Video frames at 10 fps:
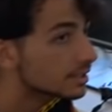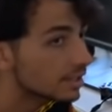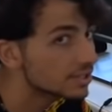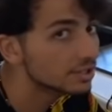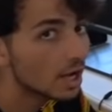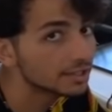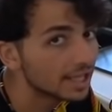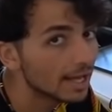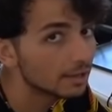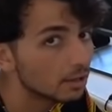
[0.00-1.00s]
about does this. not
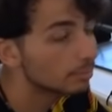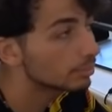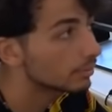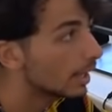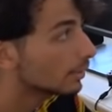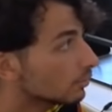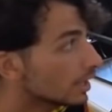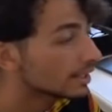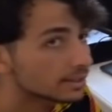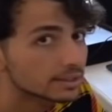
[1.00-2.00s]
add up. I don't
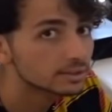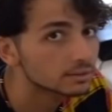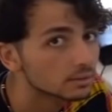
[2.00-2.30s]
like this.